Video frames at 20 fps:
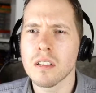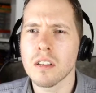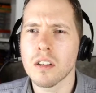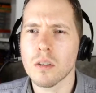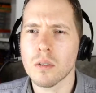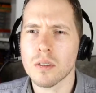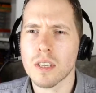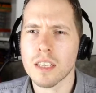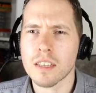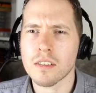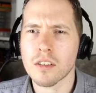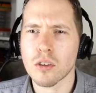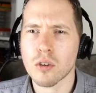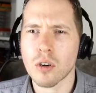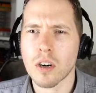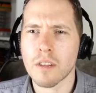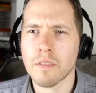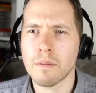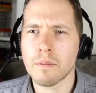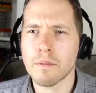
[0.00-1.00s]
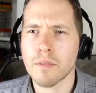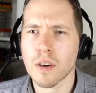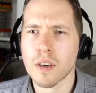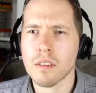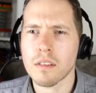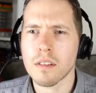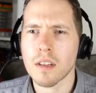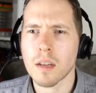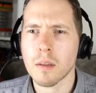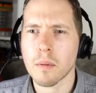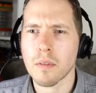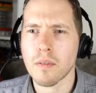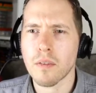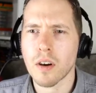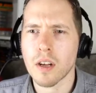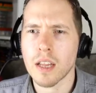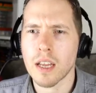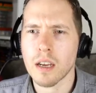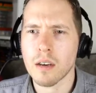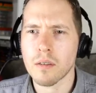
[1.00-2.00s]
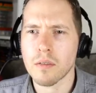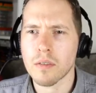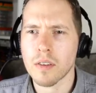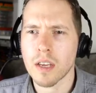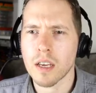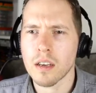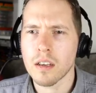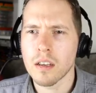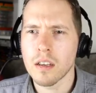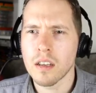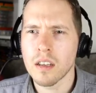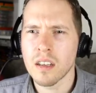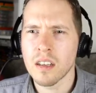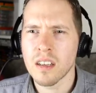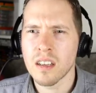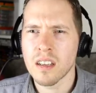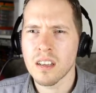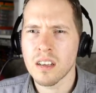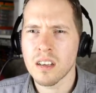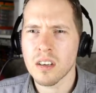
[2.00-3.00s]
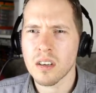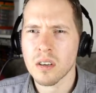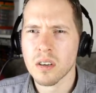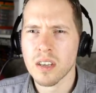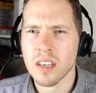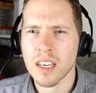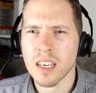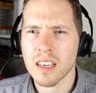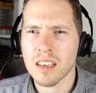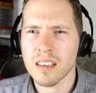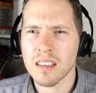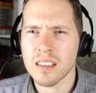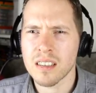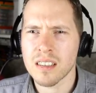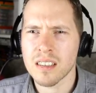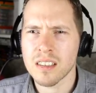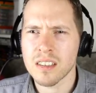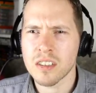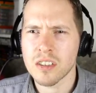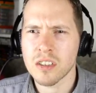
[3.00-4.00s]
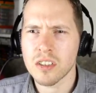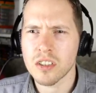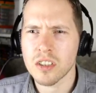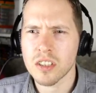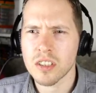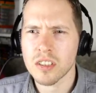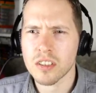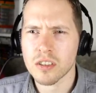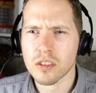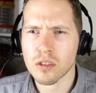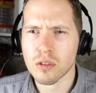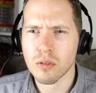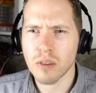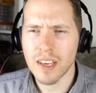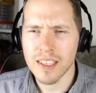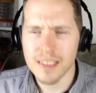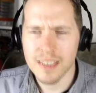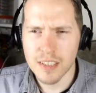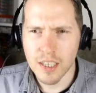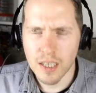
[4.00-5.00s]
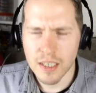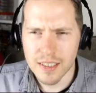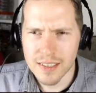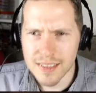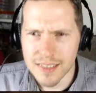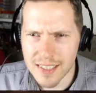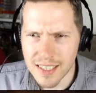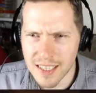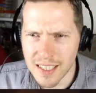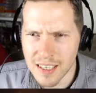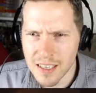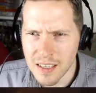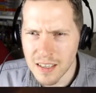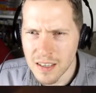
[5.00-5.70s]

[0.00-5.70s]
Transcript: No, that's the door that fucking let me fall out of. Yeah. Okay. Jesus Christ, it's hard to see.